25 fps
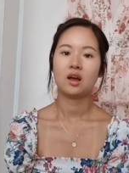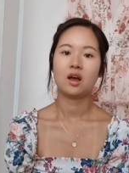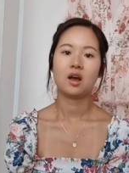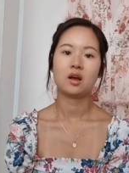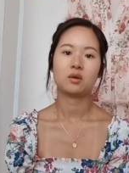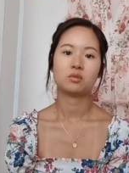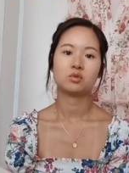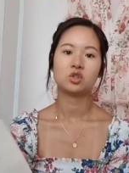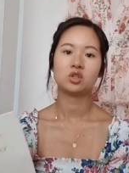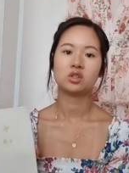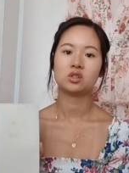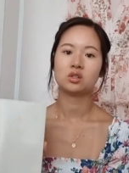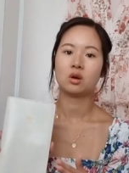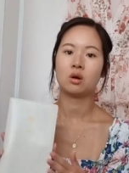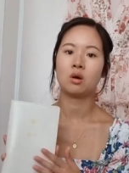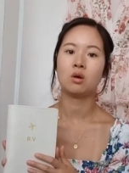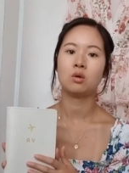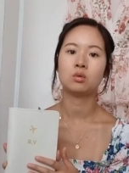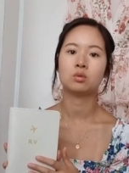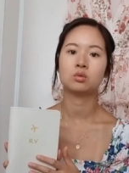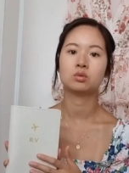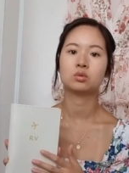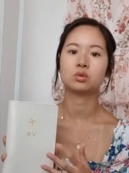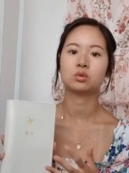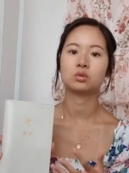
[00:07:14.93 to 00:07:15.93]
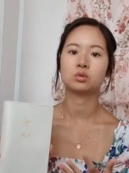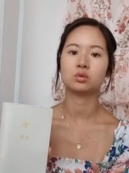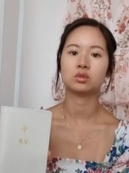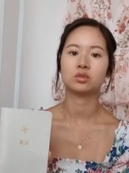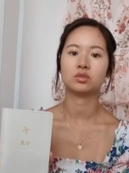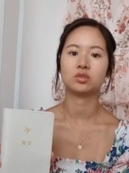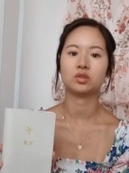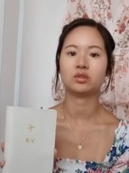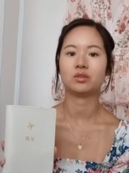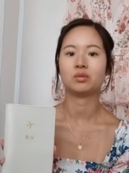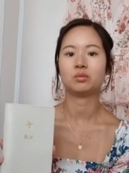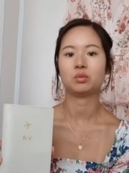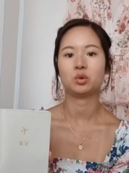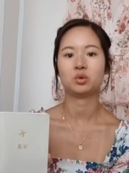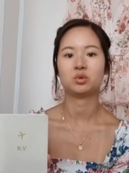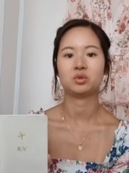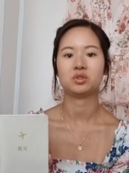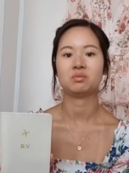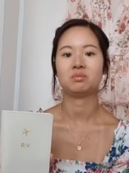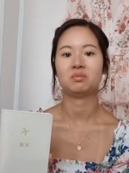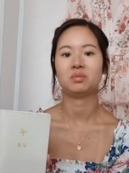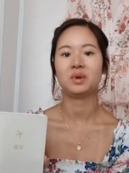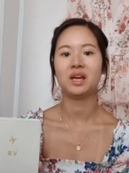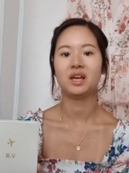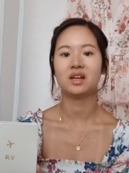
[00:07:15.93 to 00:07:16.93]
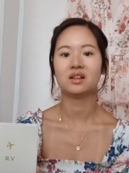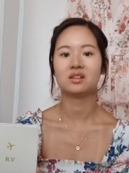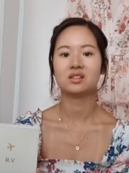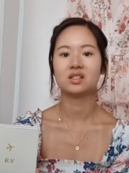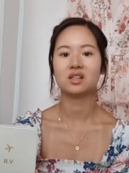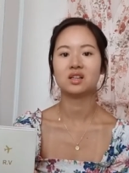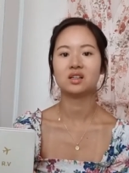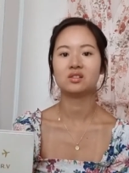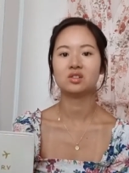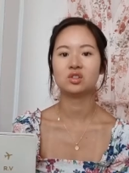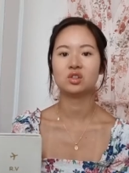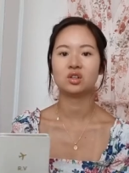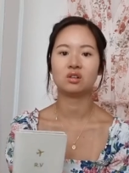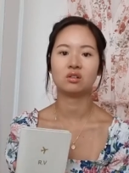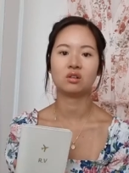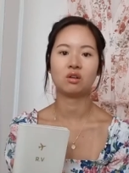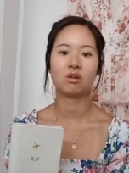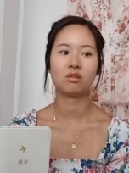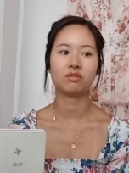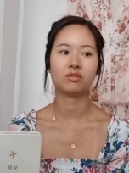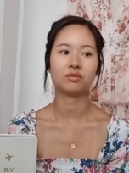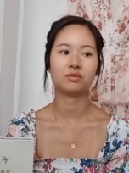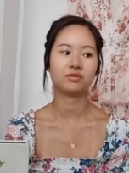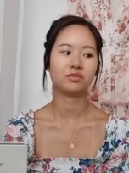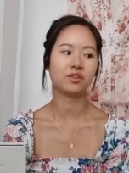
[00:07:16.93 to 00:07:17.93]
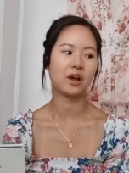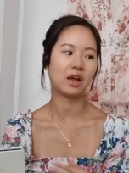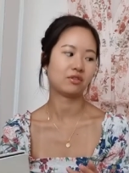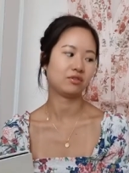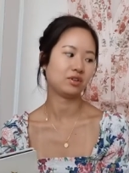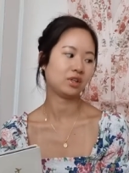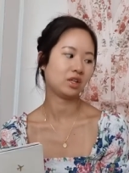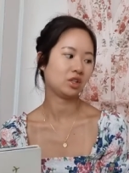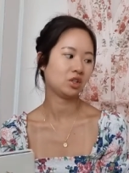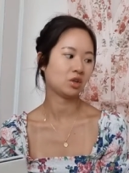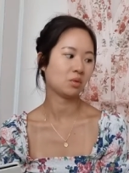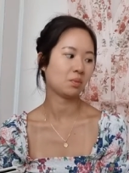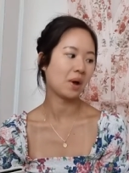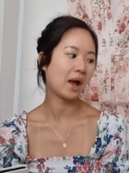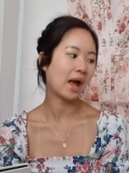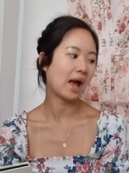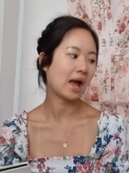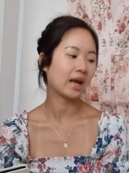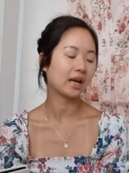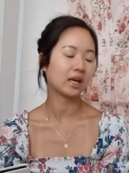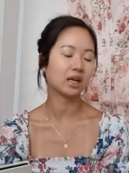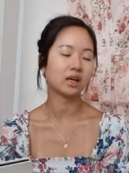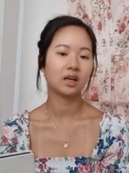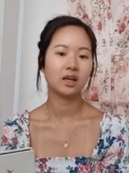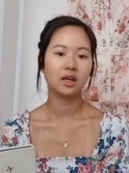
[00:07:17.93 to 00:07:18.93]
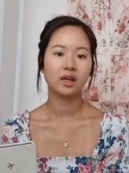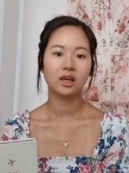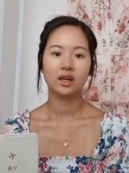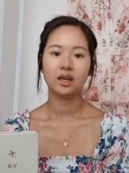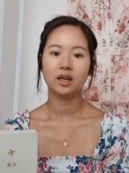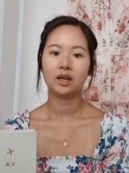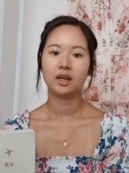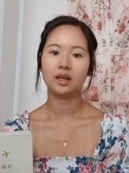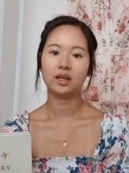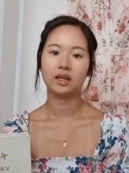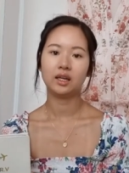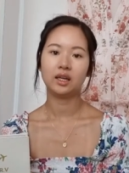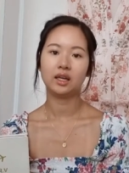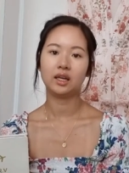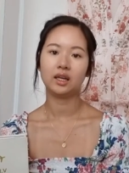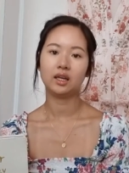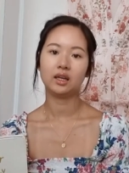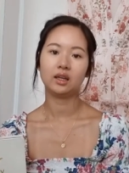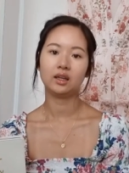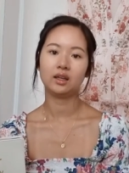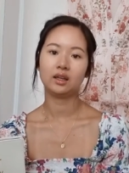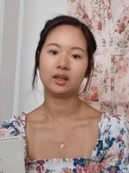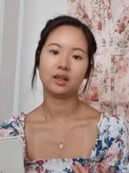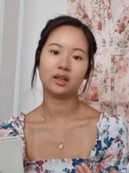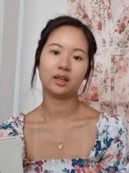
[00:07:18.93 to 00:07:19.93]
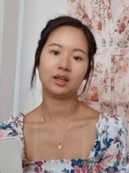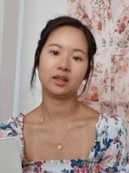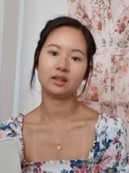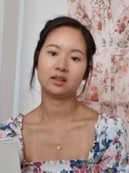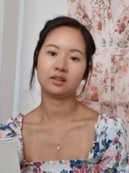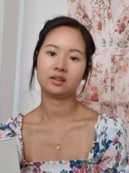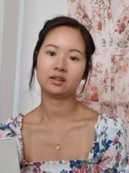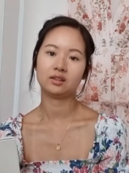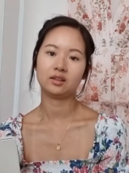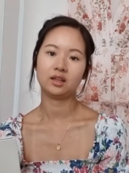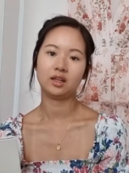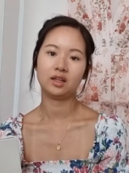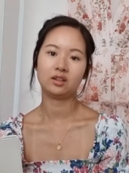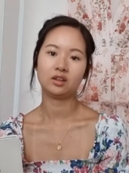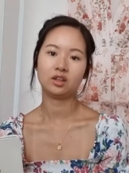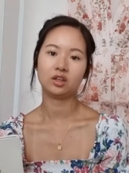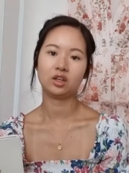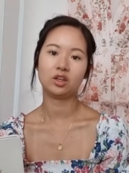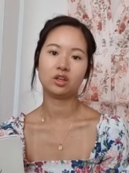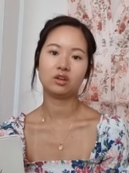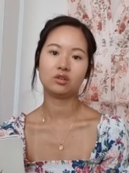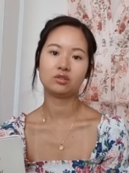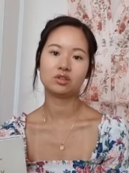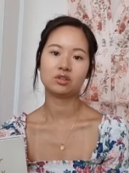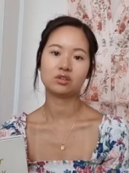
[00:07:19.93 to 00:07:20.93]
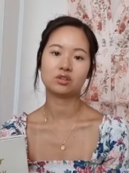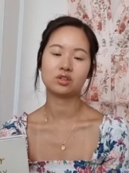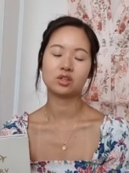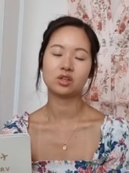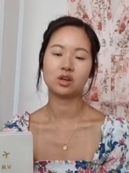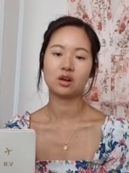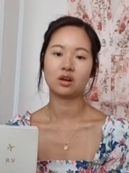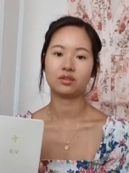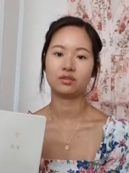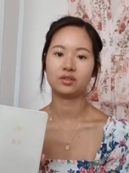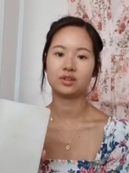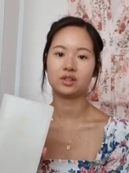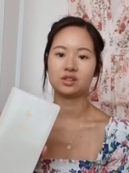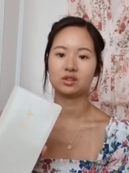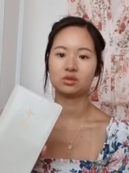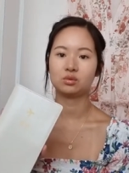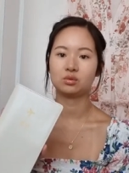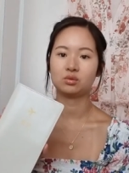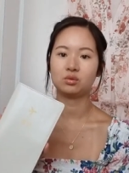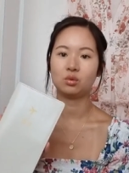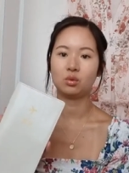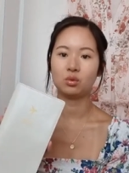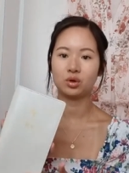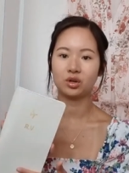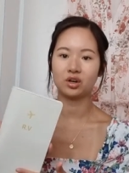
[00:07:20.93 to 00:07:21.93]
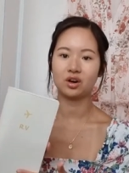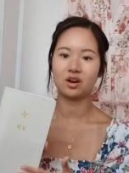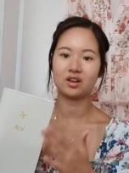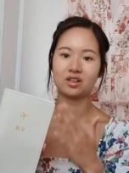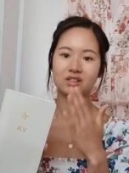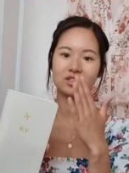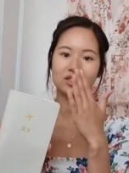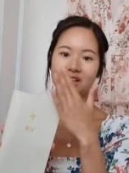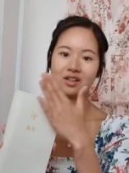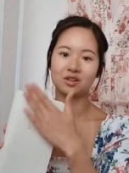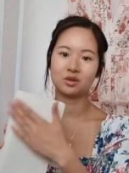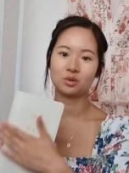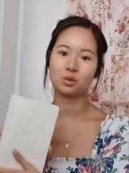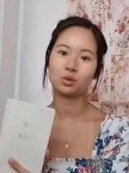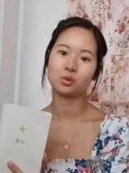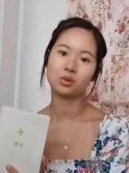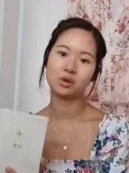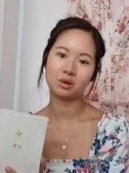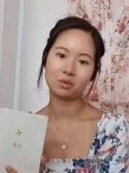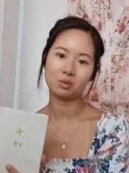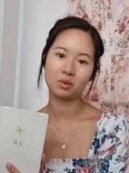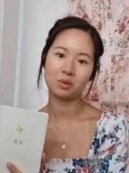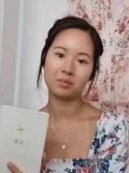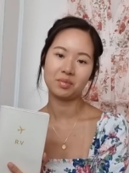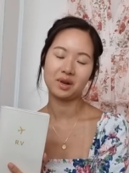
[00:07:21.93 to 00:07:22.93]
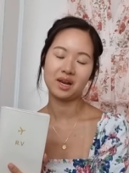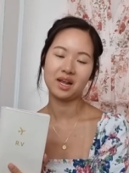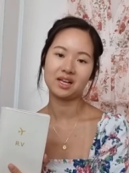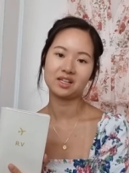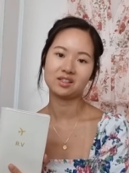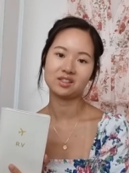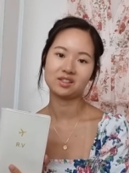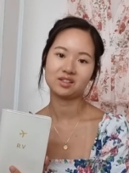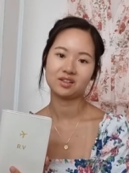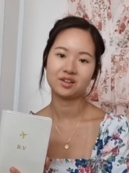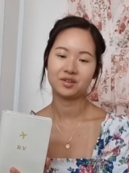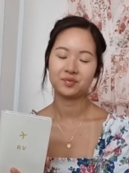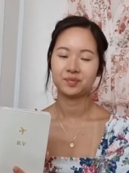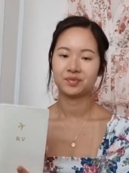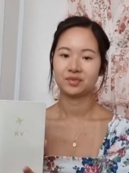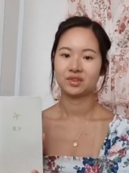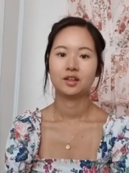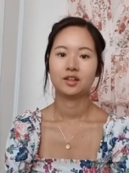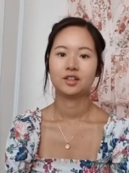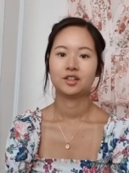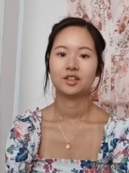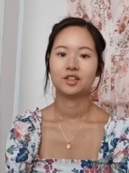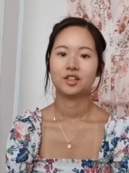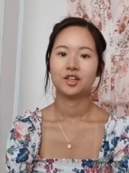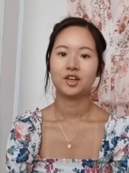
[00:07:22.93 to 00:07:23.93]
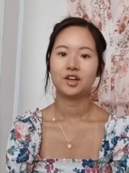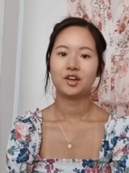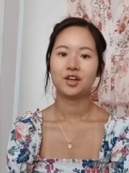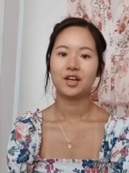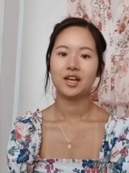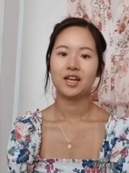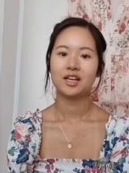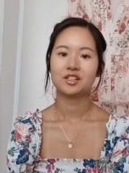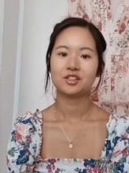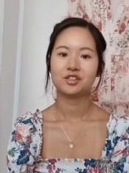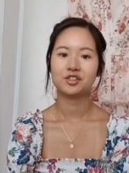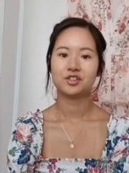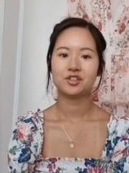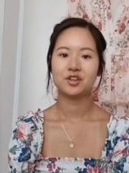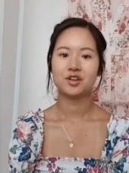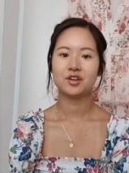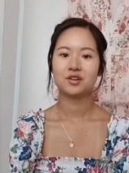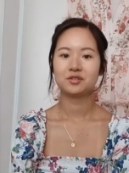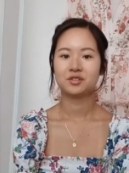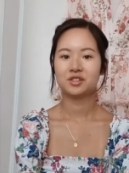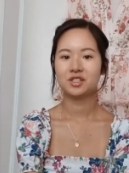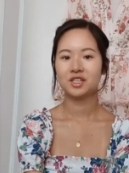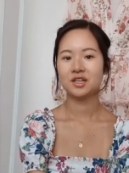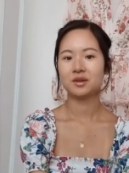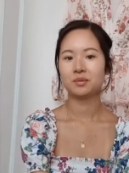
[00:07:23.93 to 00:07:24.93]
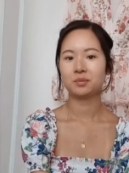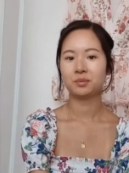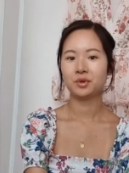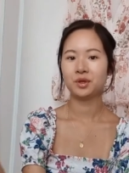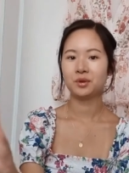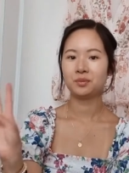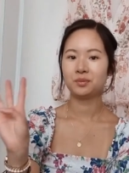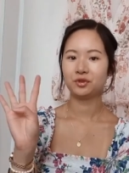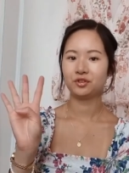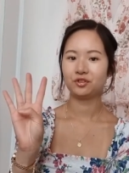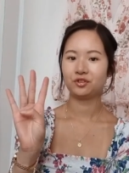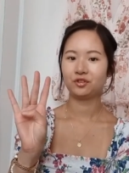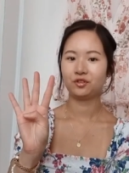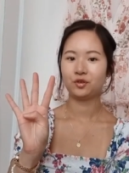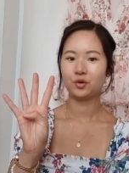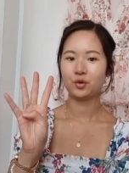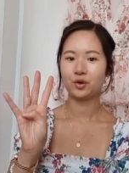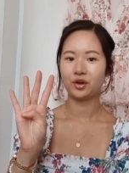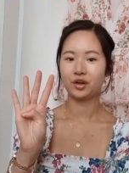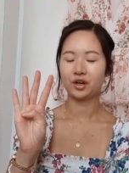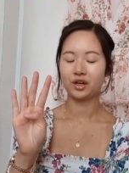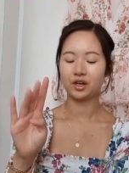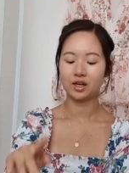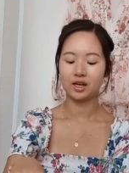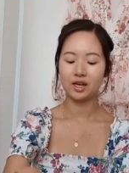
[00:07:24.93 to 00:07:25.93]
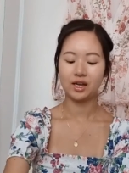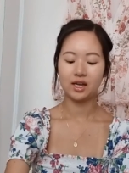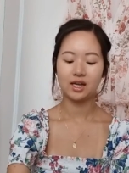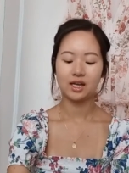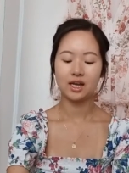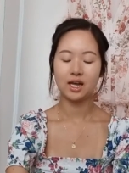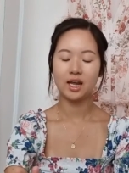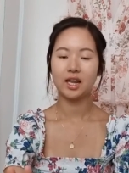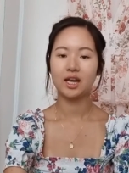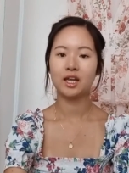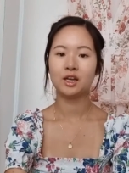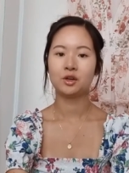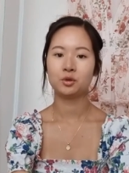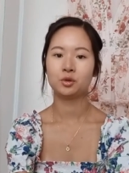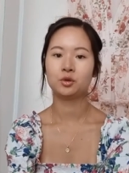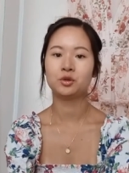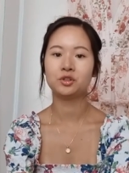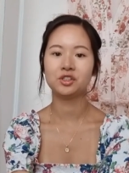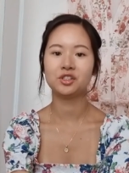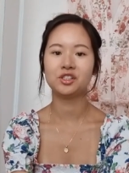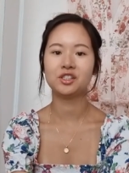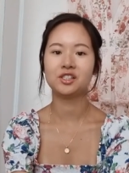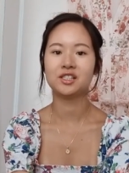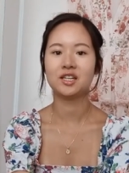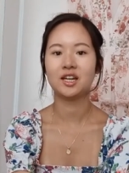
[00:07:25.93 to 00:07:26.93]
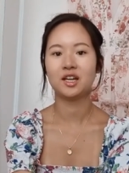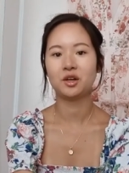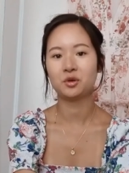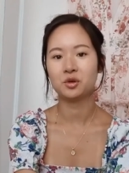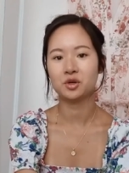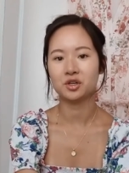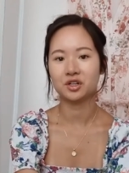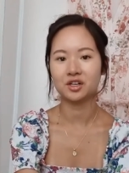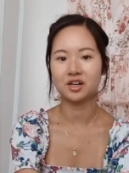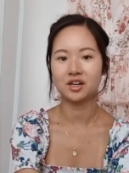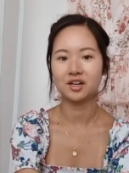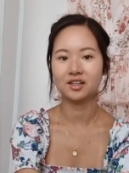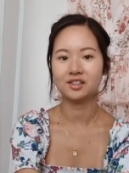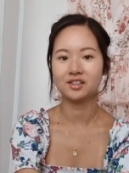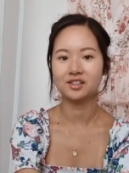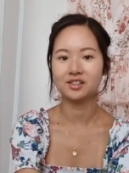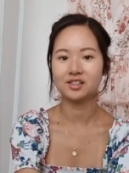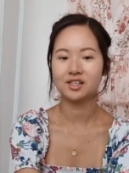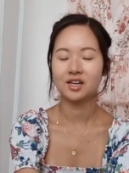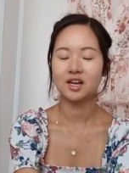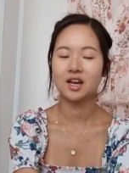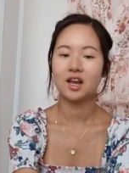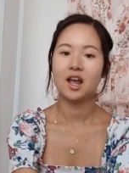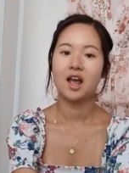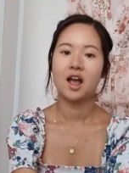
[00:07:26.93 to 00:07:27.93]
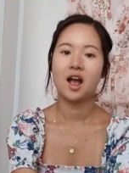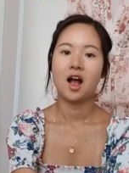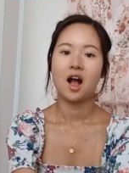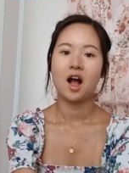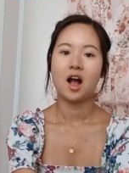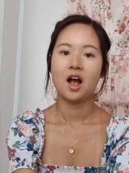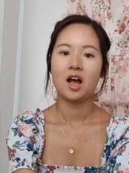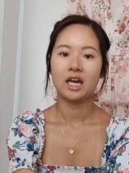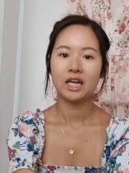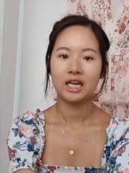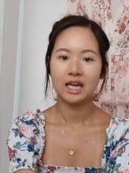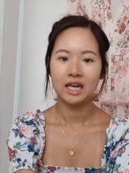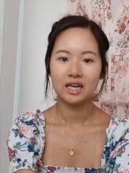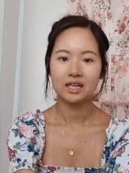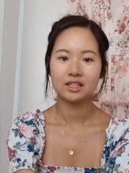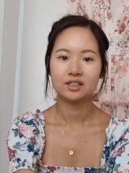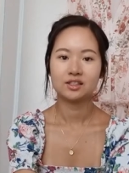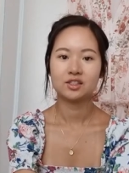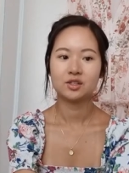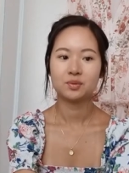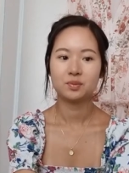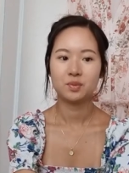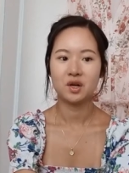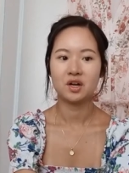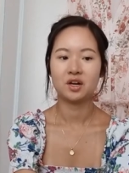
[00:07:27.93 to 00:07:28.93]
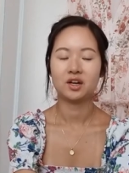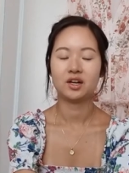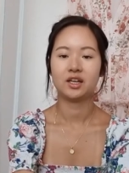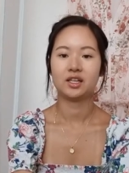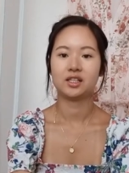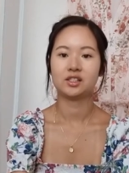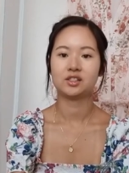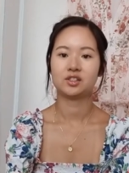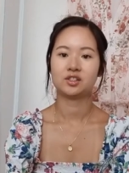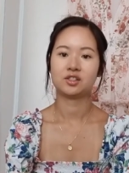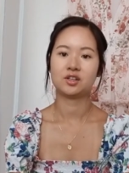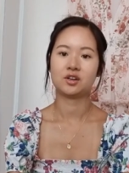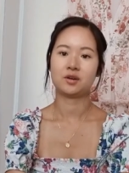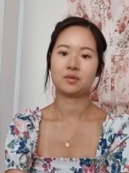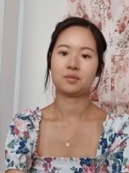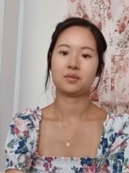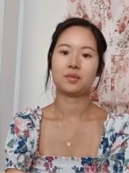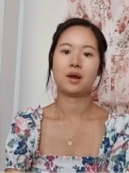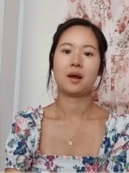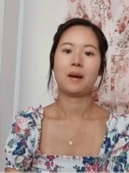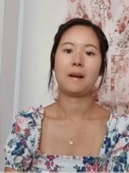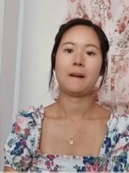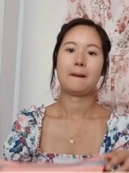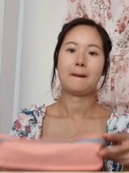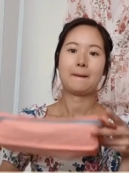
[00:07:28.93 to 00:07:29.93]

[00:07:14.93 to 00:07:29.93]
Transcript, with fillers: um, just to hold all of your important bits in so you're not faffing in your bag in, in the queues and stuff. It's all organised and all in one place. Okay, so tip number four. In order to stay organised, I had to buy some